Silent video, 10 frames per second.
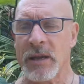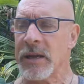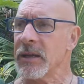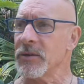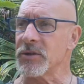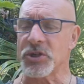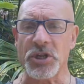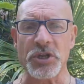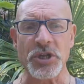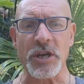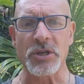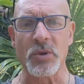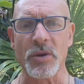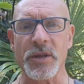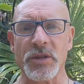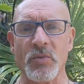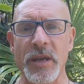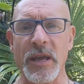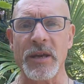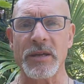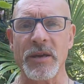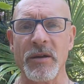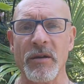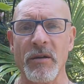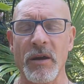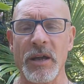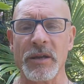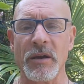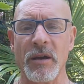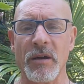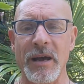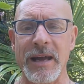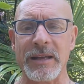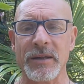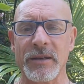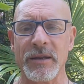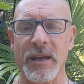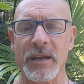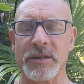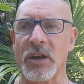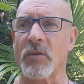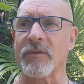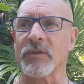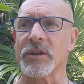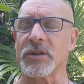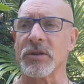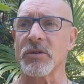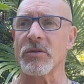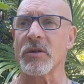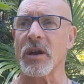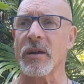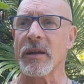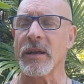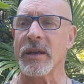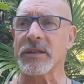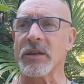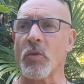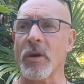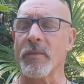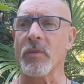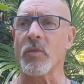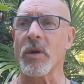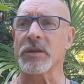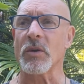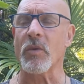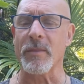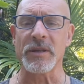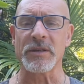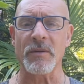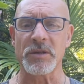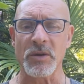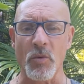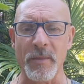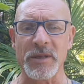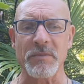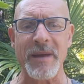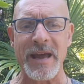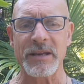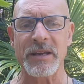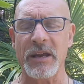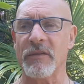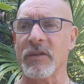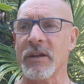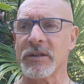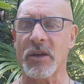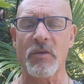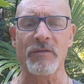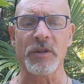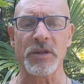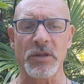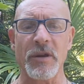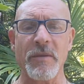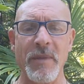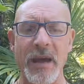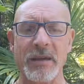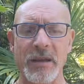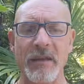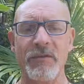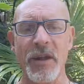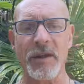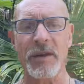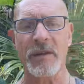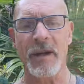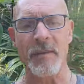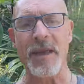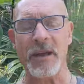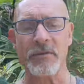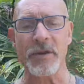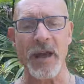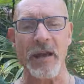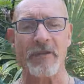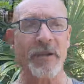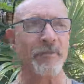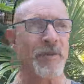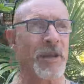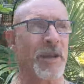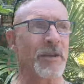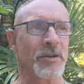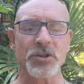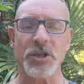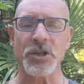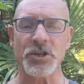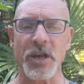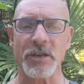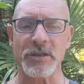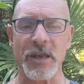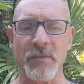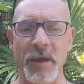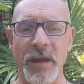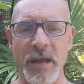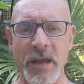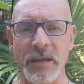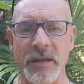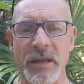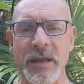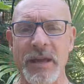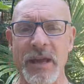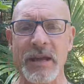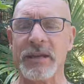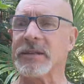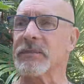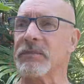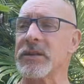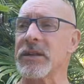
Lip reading: there's a She Shed tour this weekend here on our island, and it's equivalent to it's a woman's man cave. It's equivalent to a man cave that a man would have. And her She Shed is 8x8, and it's based